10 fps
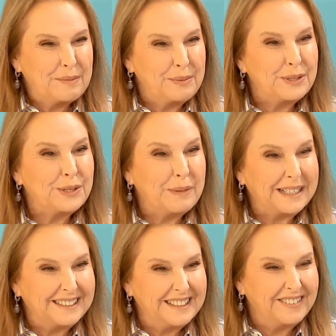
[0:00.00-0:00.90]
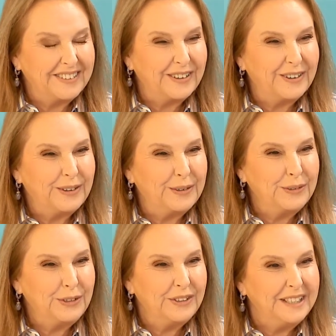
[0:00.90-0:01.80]
perspective and our
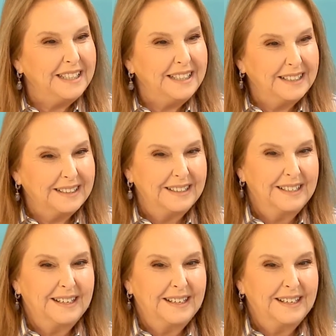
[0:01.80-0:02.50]
own unique